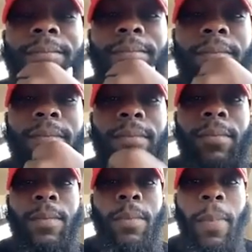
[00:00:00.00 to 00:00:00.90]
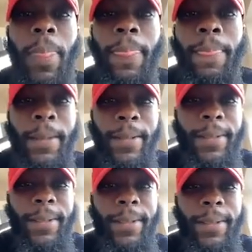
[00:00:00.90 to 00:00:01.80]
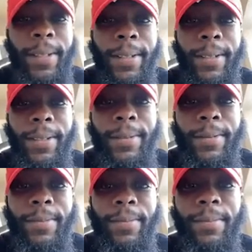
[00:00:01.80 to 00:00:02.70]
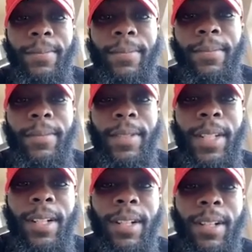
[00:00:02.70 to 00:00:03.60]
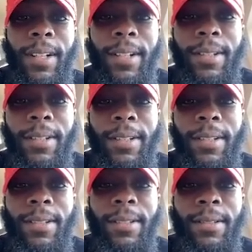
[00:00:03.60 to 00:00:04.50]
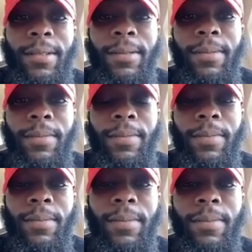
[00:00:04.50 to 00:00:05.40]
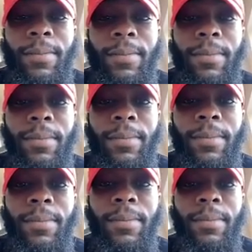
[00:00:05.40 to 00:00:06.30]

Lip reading: This person isn't speaking.